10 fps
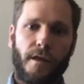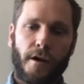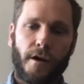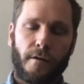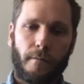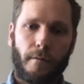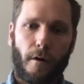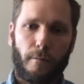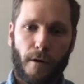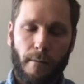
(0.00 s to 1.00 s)
There
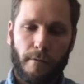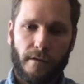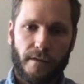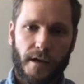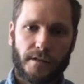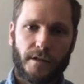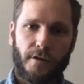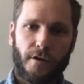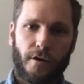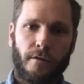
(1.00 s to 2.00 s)
are probably things in
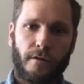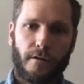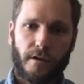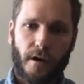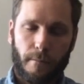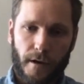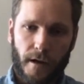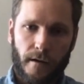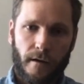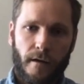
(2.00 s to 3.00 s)
your
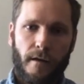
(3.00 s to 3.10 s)
company